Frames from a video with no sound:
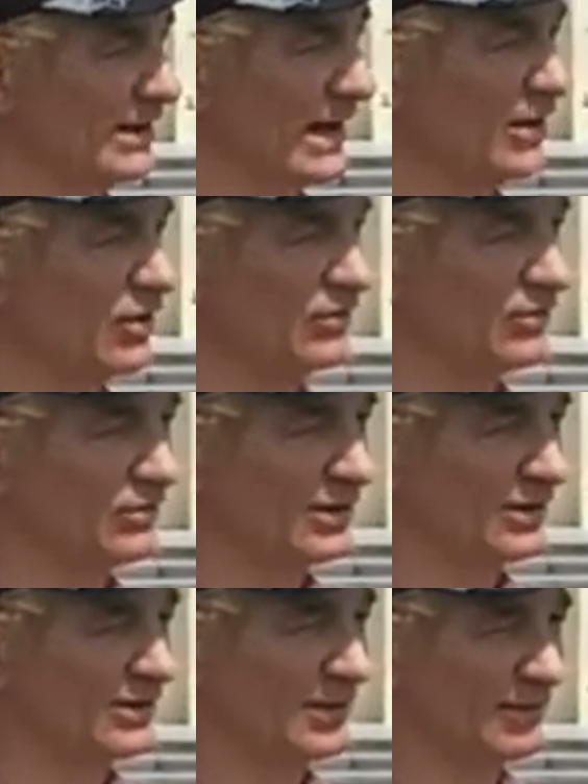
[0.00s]
dad also
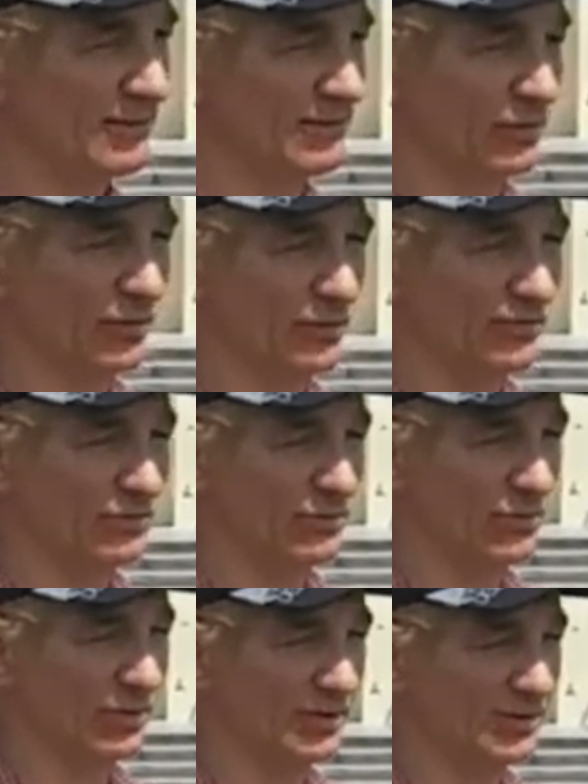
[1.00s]
did forestry
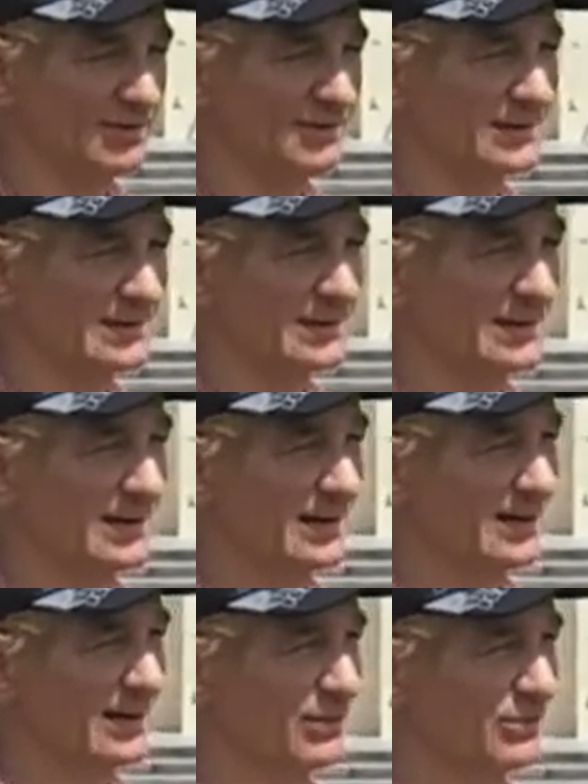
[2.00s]
work.
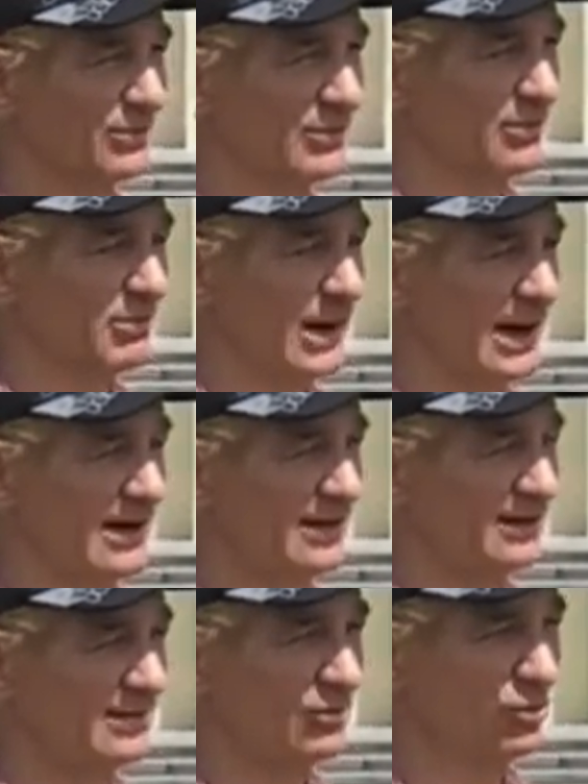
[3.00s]
And he was in the
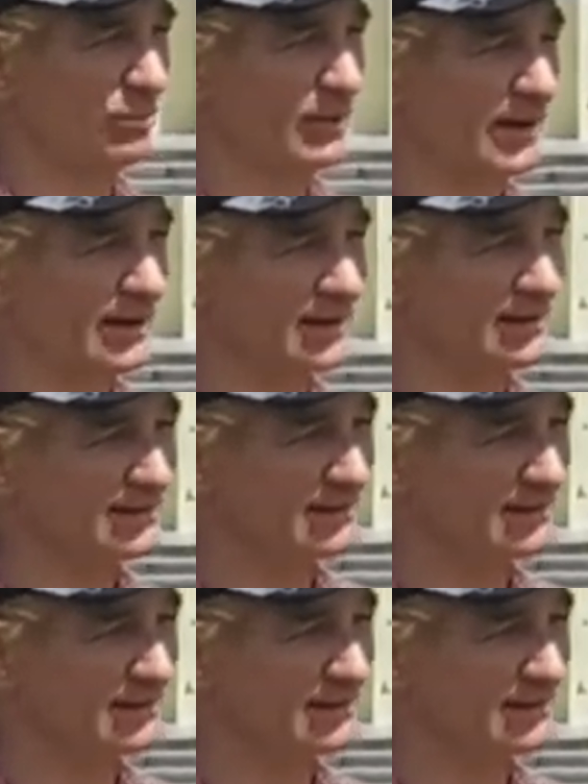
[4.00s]
coal mining